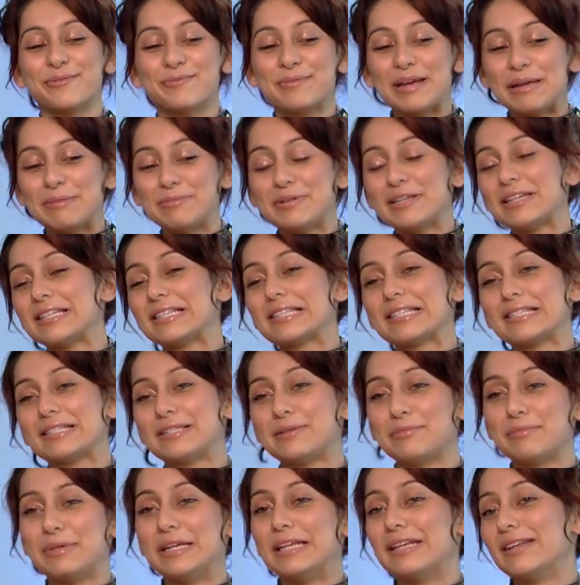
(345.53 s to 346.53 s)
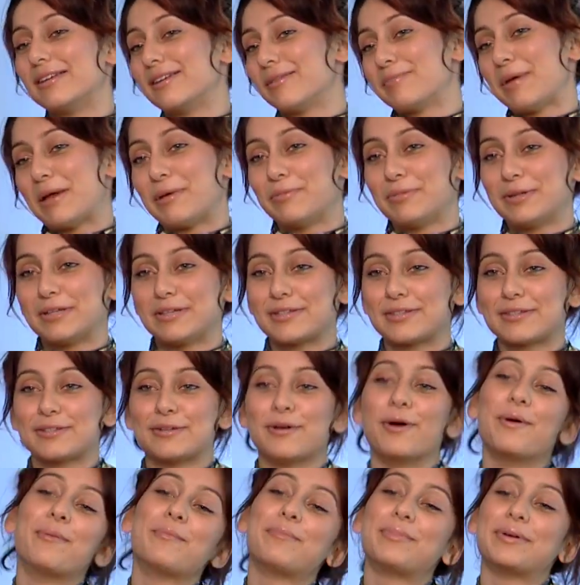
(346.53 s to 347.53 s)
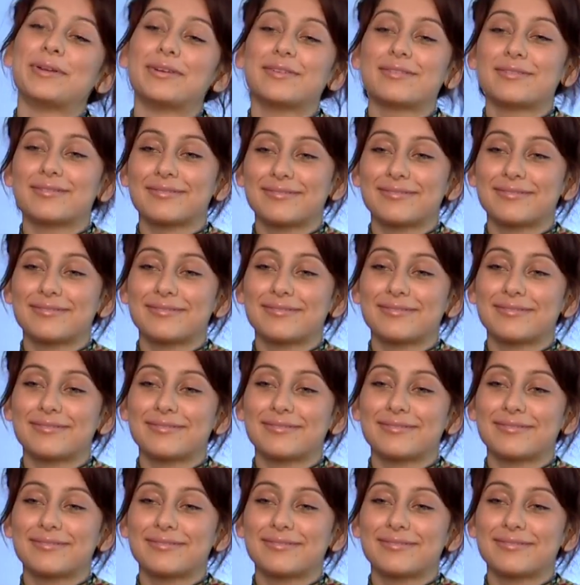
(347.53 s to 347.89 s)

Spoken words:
maybe it's demeaning, maybe it's not, but